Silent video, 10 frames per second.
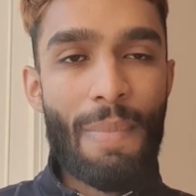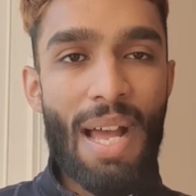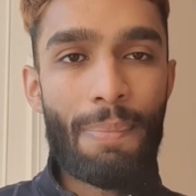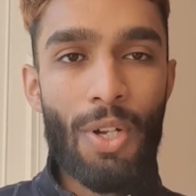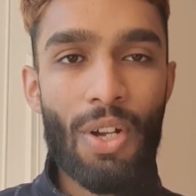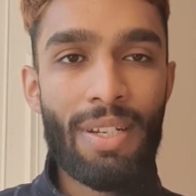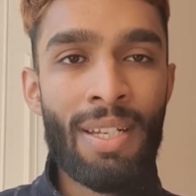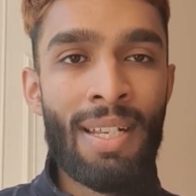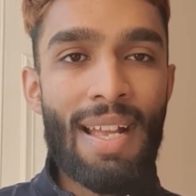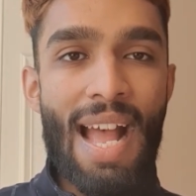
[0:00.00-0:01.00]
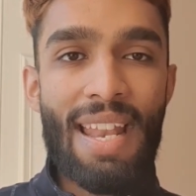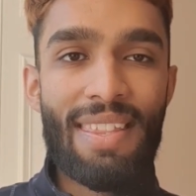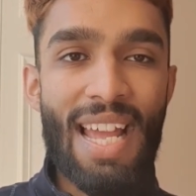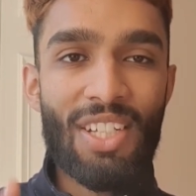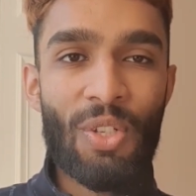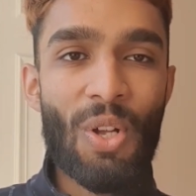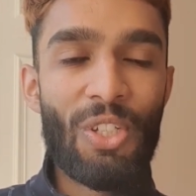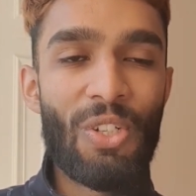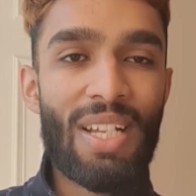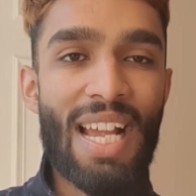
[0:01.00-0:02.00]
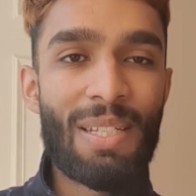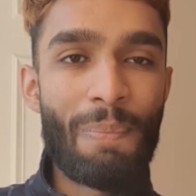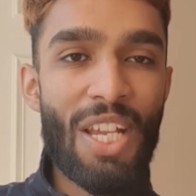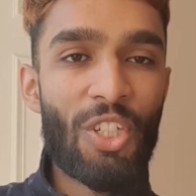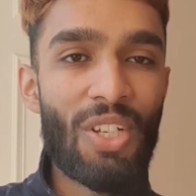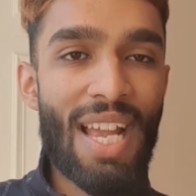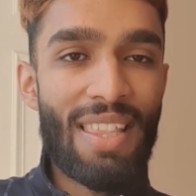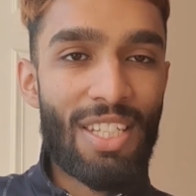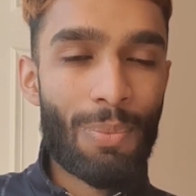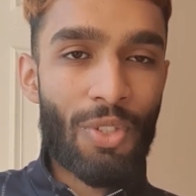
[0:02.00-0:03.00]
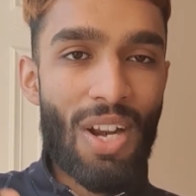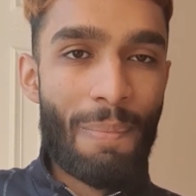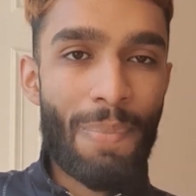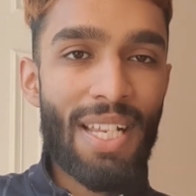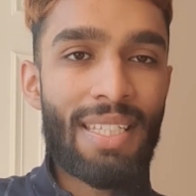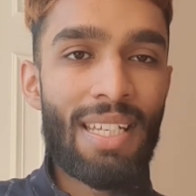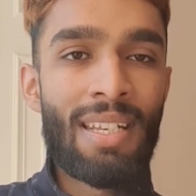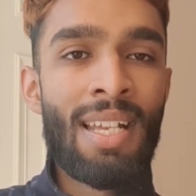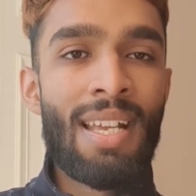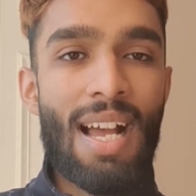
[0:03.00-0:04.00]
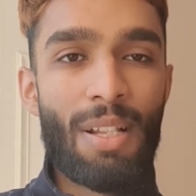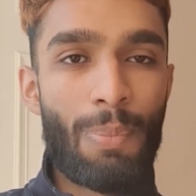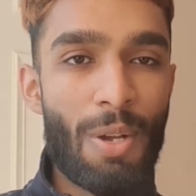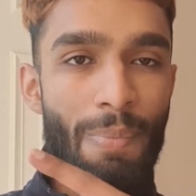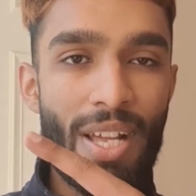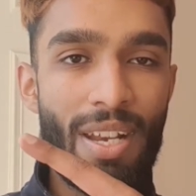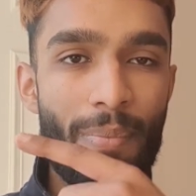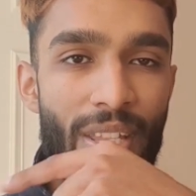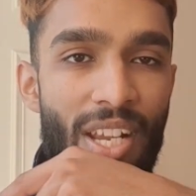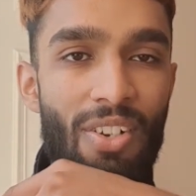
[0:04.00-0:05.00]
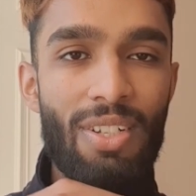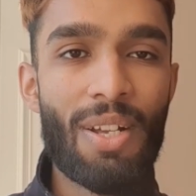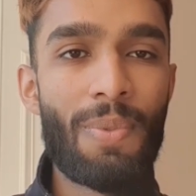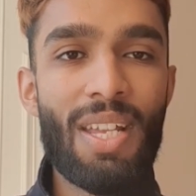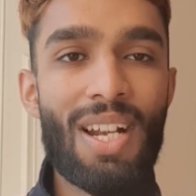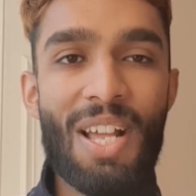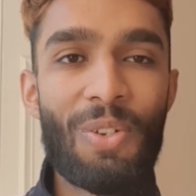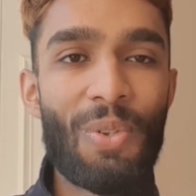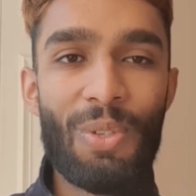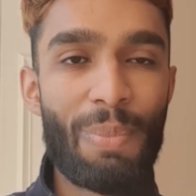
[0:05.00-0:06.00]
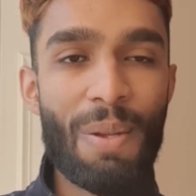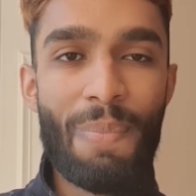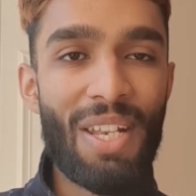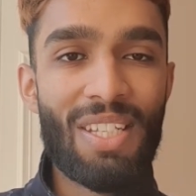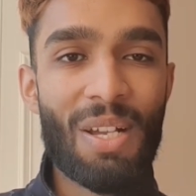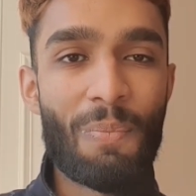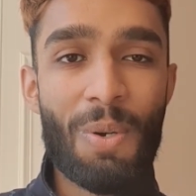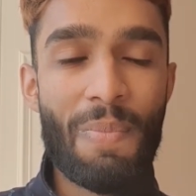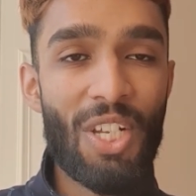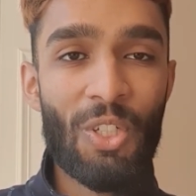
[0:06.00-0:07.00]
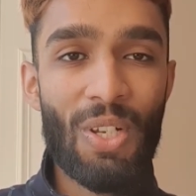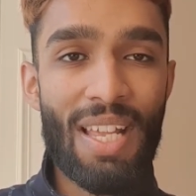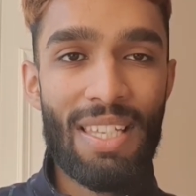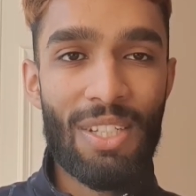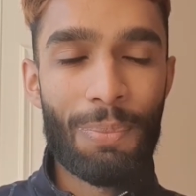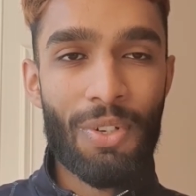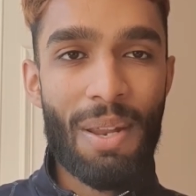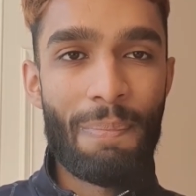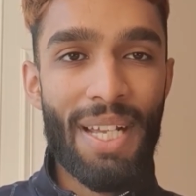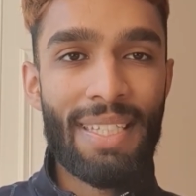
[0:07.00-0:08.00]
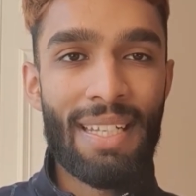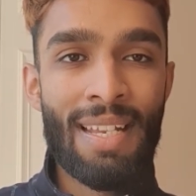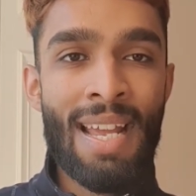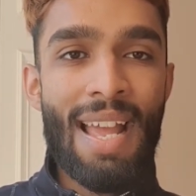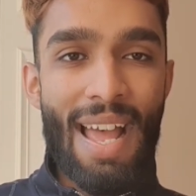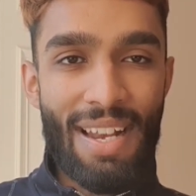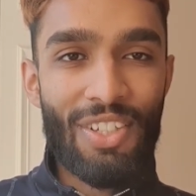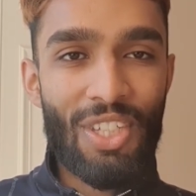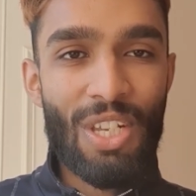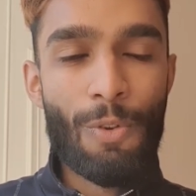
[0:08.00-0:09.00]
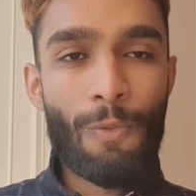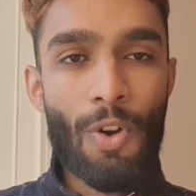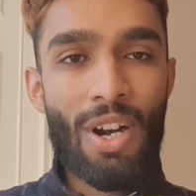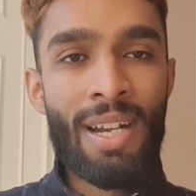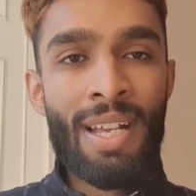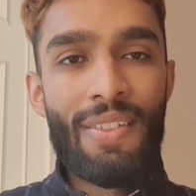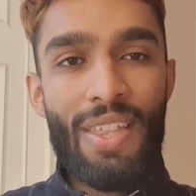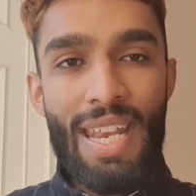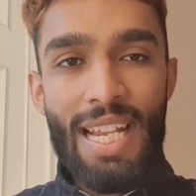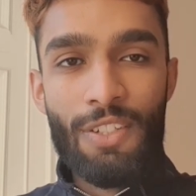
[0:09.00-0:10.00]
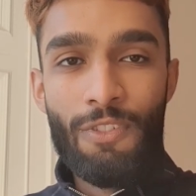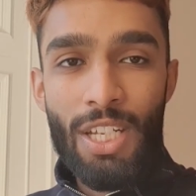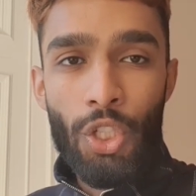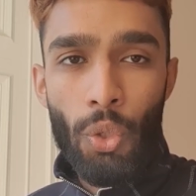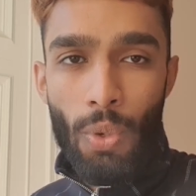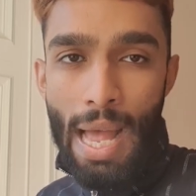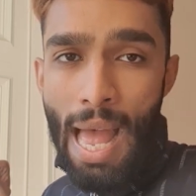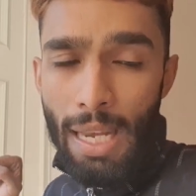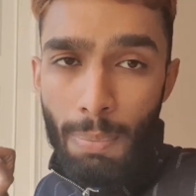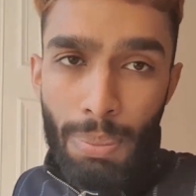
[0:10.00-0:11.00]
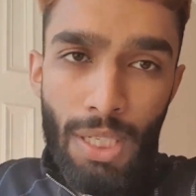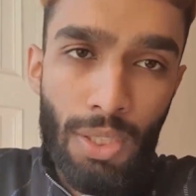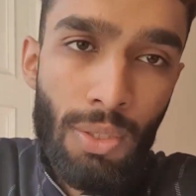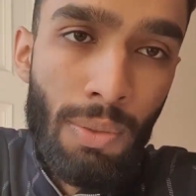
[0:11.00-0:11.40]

map on. And thanks to all of you guys. Make sure you hit the subscribe button. I'll put a button up there or down there, I don't know, there'll be a button somewhere. Make sure you hit the subscribe button, and I'll see you for the next video, and peace.